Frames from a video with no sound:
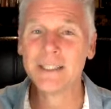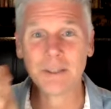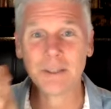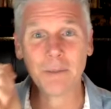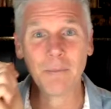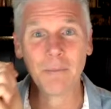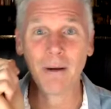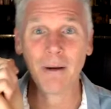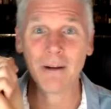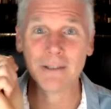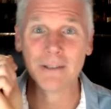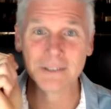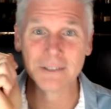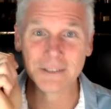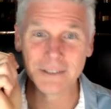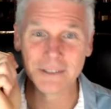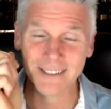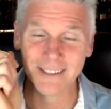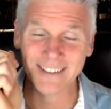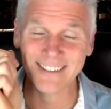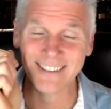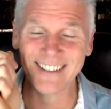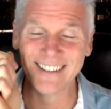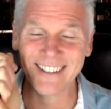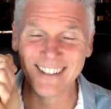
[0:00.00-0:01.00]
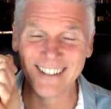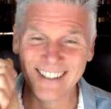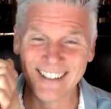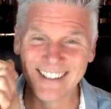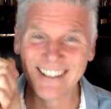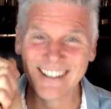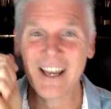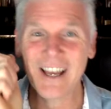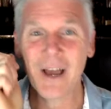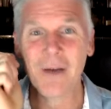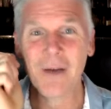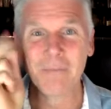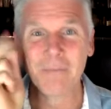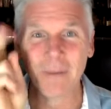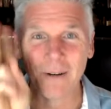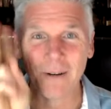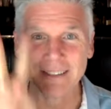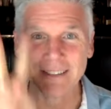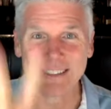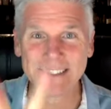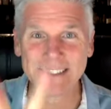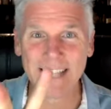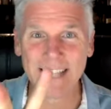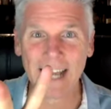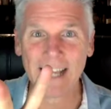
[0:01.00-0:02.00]
So March
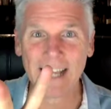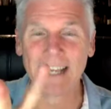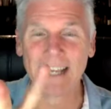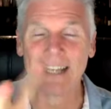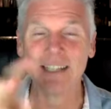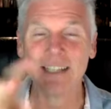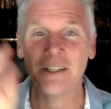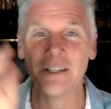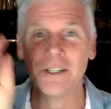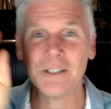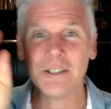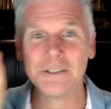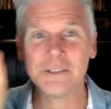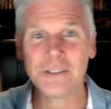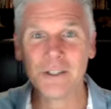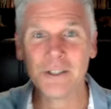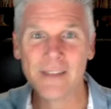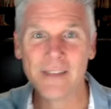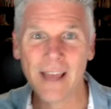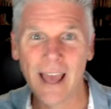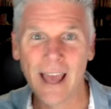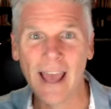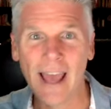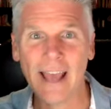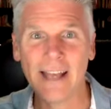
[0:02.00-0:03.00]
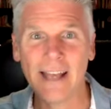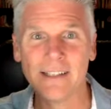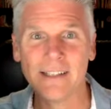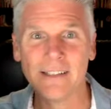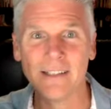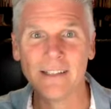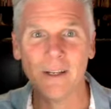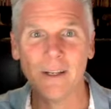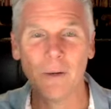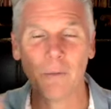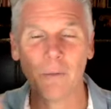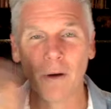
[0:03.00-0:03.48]
2nd to the 8th.